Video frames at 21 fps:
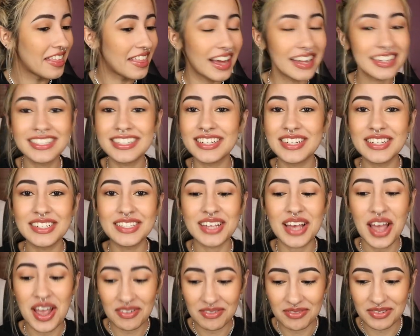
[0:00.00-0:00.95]
that is
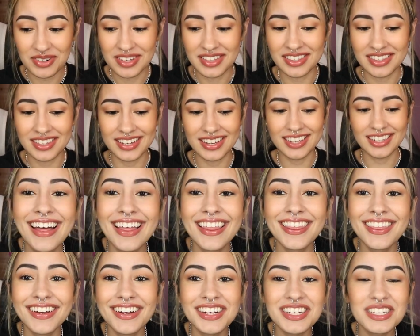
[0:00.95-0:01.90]
everything.
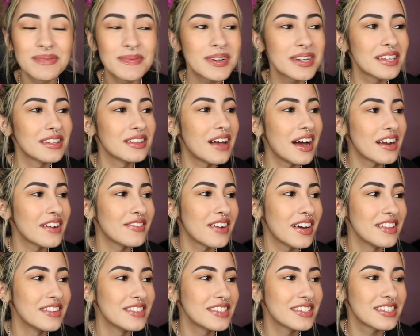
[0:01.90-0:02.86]
There has been a lot of
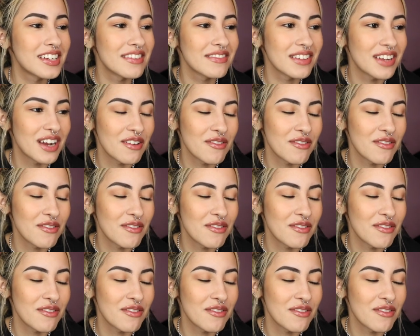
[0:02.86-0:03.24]
other stuff that